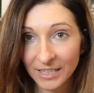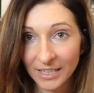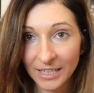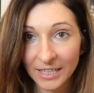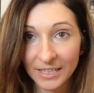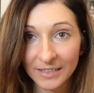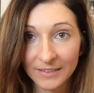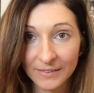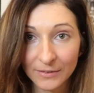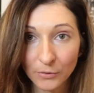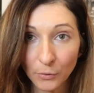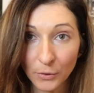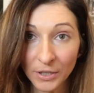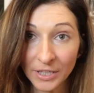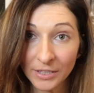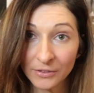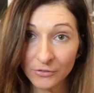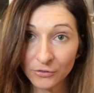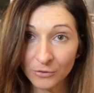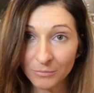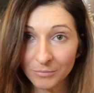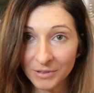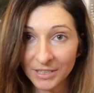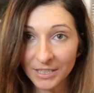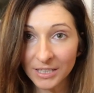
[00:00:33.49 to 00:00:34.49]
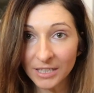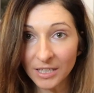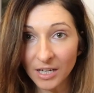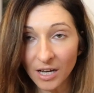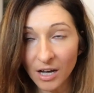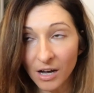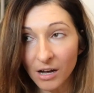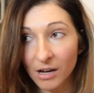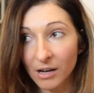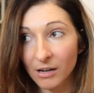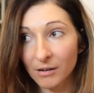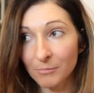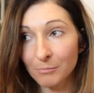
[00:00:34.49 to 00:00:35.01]
It's going to be
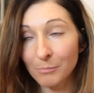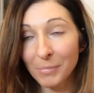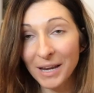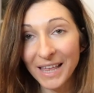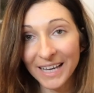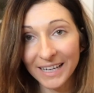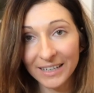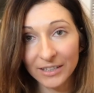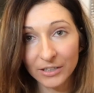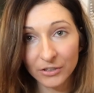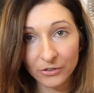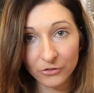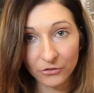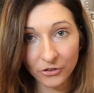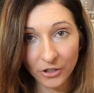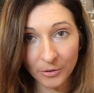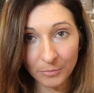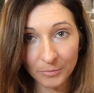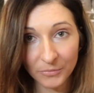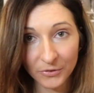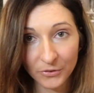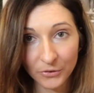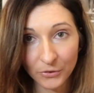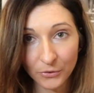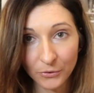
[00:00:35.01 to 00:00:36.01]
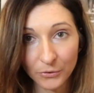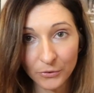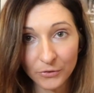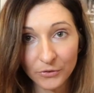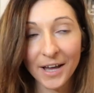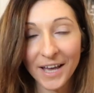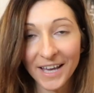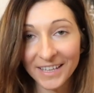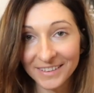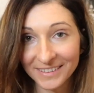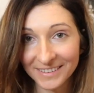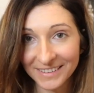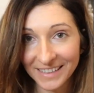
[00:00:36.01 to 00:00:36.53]
a black jumpsuit,
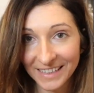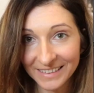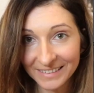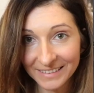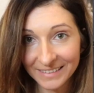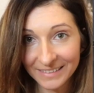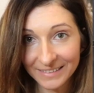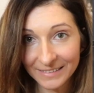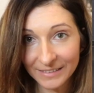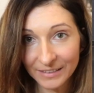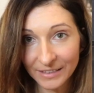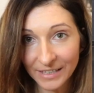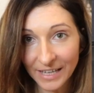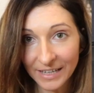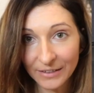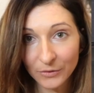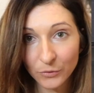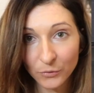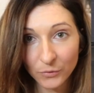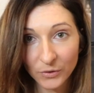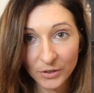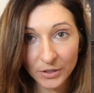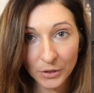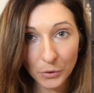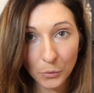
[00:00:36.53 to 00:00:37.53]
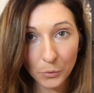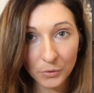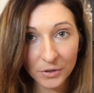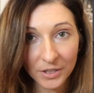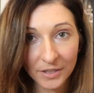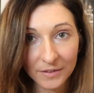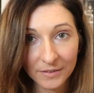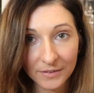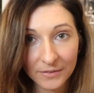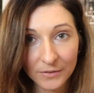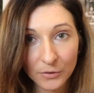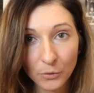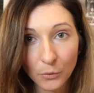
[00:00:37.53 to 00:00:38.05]
and that is the next video
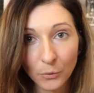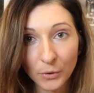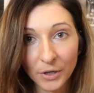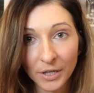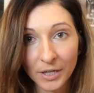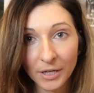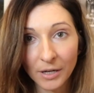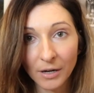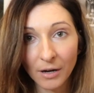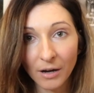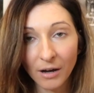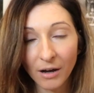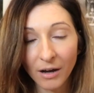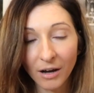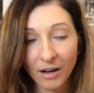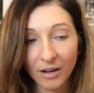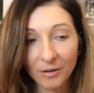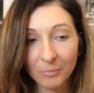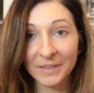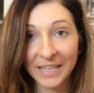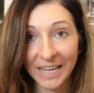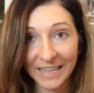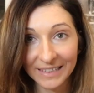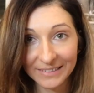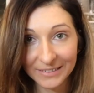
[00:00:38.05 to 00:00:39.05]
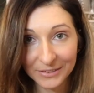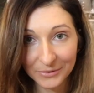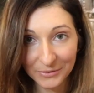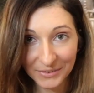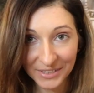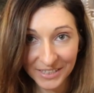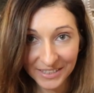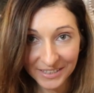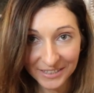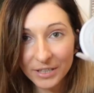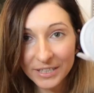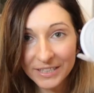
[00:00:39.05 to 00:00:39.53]
that is going up next week.